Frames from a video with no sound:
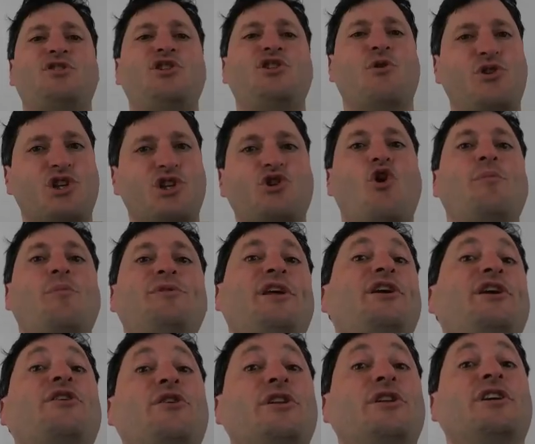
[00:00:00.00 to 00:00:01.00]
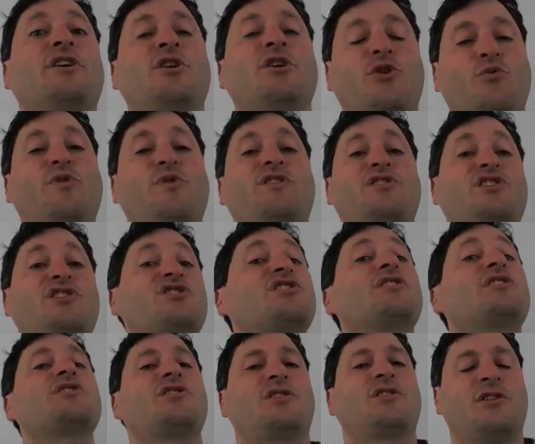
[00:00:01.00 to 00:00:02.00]
don't just go up linearly with
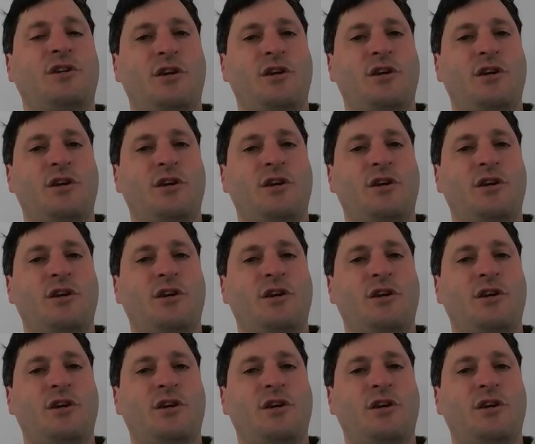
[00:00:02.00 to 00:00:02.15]
distance.